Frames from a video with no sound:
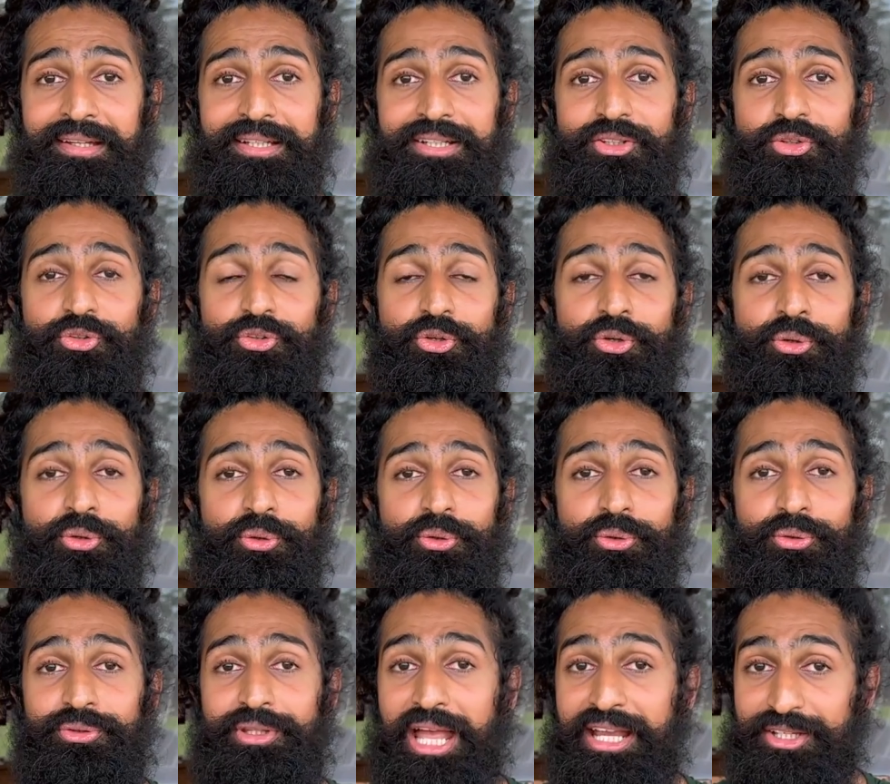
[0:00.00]

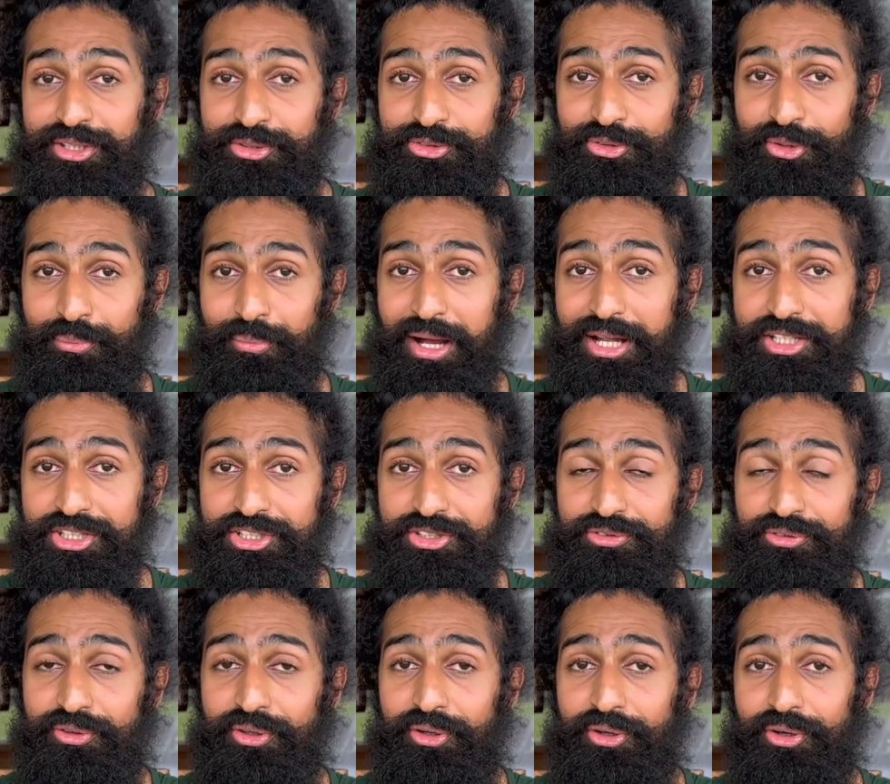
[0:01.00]
So thank you so much
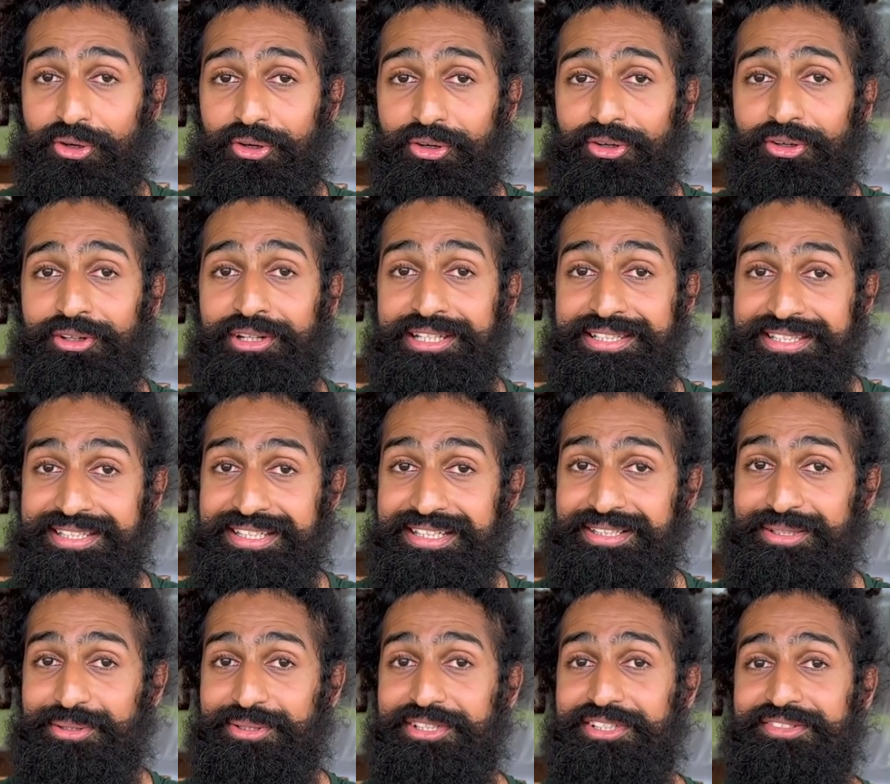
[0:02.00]
for listening
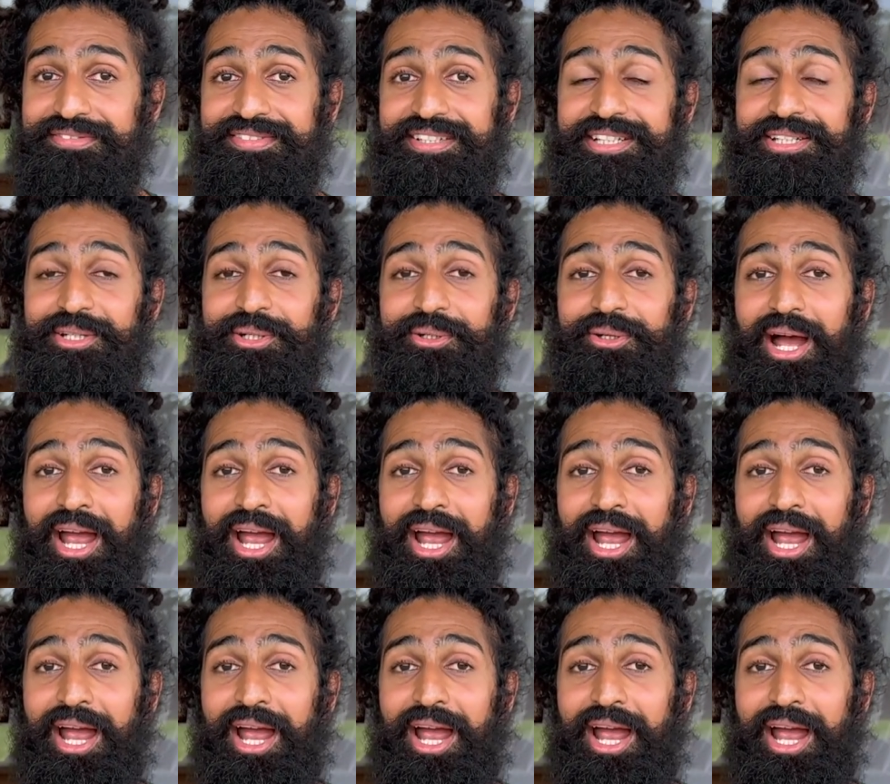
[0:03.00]
to this video.